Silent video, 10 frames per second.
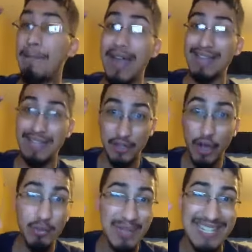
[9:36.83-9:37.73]
but it's
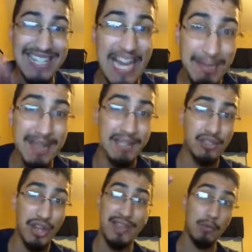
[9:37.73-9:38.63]
also a
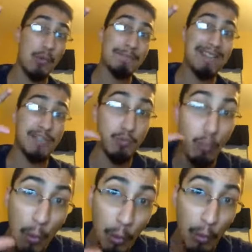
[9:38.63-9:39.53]
statement in the One Piece
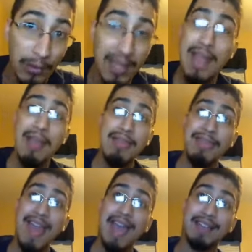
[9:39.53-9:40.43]
world
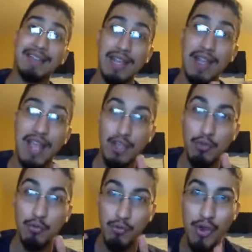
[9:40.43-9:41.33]
that
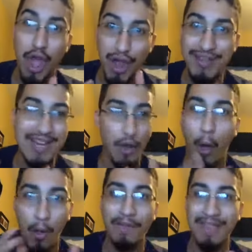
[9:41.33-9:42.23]
you do not need
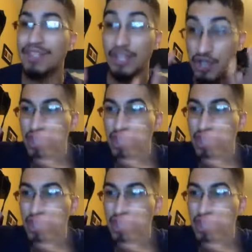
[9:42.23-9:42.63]
all of that.